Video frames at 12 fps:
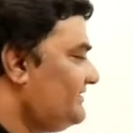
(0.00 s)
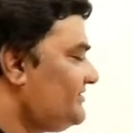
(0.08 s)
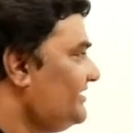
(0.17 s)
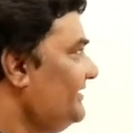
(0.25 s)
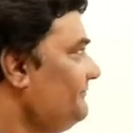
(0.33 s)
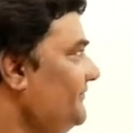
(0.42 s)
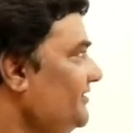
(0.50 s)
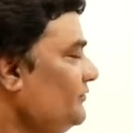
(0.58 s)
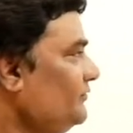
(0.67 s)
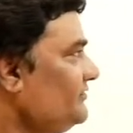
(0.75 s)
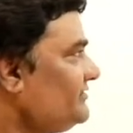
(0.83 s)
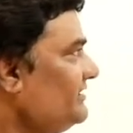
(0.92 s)
is the shape we
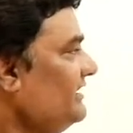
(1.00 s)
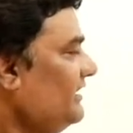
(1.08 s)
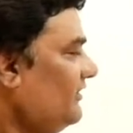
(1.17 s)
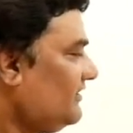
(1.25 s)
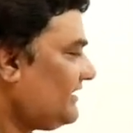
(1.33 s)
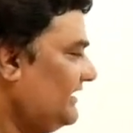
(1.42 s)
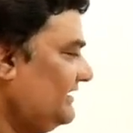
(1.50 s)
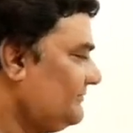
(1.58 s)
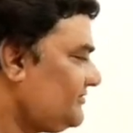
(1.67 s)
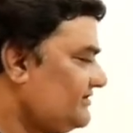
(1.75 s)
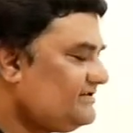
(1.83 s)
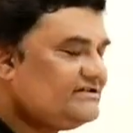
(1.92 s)
use, or
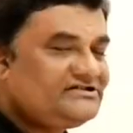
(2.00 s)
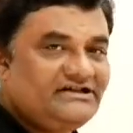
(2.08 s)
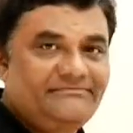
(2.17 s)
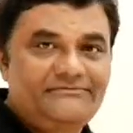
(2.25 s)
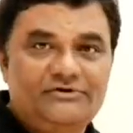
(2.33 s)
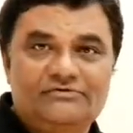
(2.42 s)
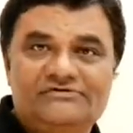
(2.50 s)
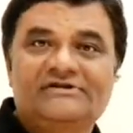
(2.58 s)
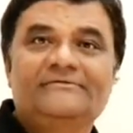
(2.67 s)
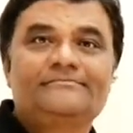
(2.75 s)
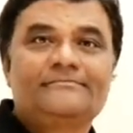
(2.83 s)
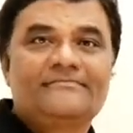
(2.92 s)
ellipse is the shape we use.
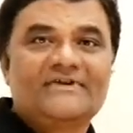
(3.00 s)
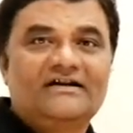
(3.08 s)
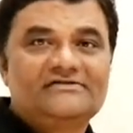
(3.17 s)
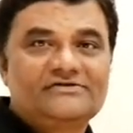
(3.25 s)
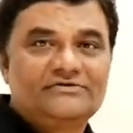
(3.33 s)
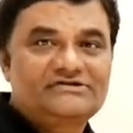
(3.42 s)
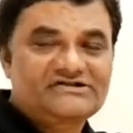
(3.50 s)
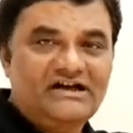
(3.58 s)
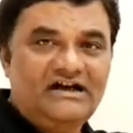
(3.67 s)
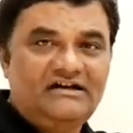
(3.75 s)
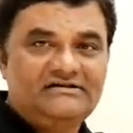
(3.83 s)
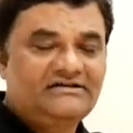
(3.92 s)
So
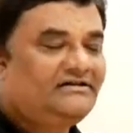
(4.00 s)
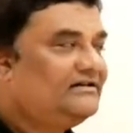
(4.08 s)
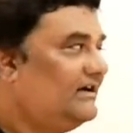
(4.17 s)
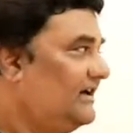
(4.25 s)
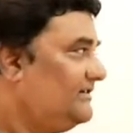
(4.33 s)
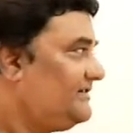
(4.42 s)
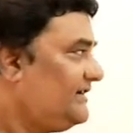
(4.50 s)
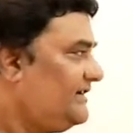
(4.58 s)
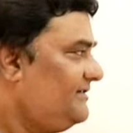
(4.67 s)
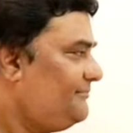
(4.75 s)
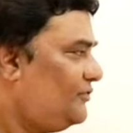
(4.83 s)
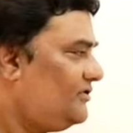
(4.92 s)
start and take
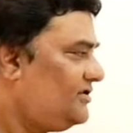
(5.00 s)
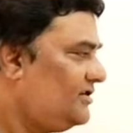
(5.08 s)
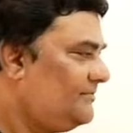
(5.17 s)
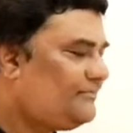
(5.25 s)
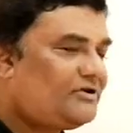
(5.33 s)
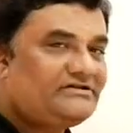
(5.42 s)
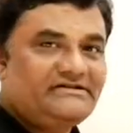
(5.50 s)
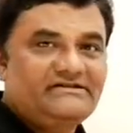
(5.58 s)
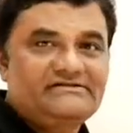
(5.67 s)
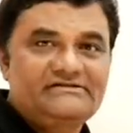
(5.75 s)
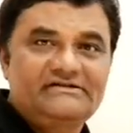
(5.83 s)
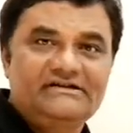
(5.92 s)
input,
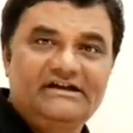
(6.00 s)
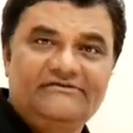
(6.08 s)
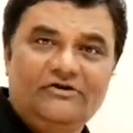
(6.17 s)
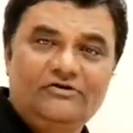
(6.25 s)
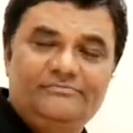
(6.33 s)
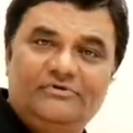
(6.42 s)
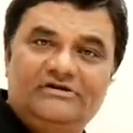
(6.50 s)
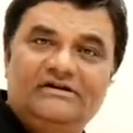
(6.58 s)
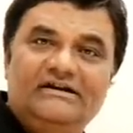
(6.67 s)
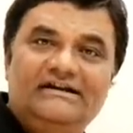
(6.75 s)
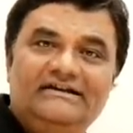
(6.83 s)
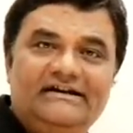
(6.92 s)
process, give output,
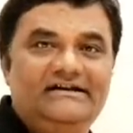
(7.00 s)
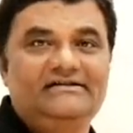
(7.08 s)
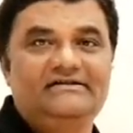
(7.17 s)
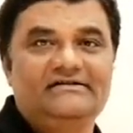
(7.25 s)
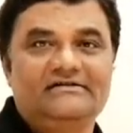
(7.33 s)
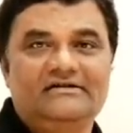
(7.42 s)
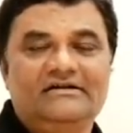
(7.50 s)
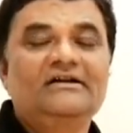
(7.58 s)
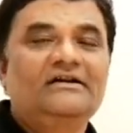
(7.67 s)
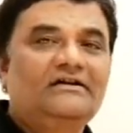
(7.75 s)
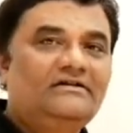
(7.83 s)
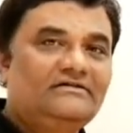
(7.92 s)
and end.
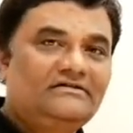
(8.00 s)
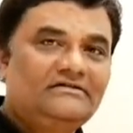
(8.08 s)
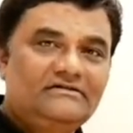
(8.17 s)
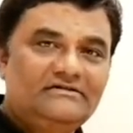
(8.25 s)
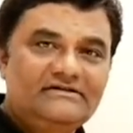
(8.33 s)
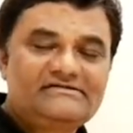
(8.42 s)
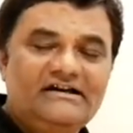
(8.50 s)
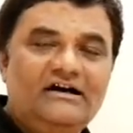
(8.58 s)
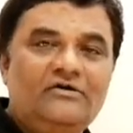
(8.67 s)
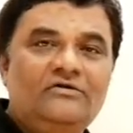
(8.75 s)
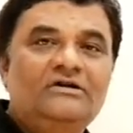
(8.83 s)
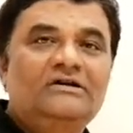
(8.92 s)
This is
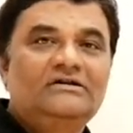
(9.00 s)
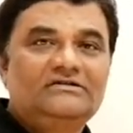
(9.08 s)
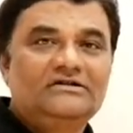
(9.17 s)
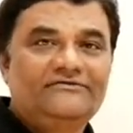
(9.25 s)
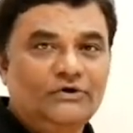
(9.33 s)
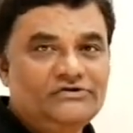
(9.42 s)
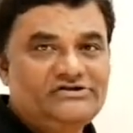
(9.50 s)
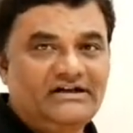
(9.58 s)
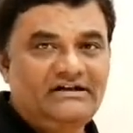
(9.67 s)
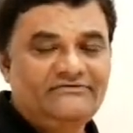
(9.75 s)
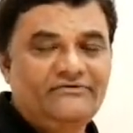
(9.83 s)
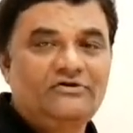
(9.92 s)
how the flow
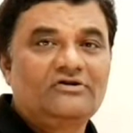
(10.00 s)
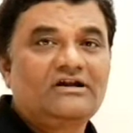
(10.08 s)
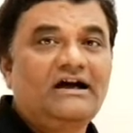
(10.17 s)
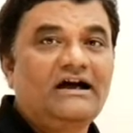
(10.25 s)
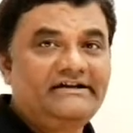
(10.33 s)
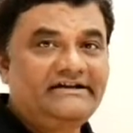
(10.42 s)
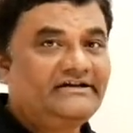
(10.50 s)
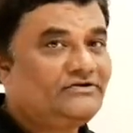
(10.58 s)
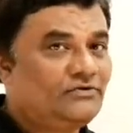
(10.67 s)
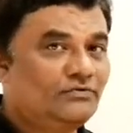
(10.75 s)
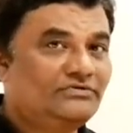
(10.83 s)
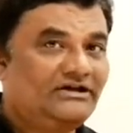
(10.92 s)
chart for adding
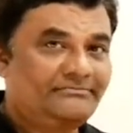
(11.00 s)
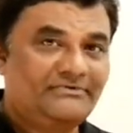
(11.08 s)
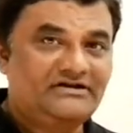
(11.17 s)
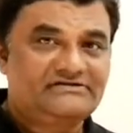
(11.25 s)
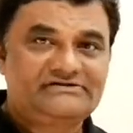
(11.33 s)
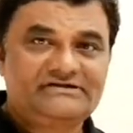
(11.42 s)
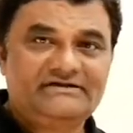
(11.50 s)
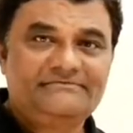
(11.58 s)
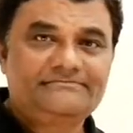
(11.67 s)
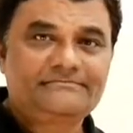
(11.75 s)
two numbers.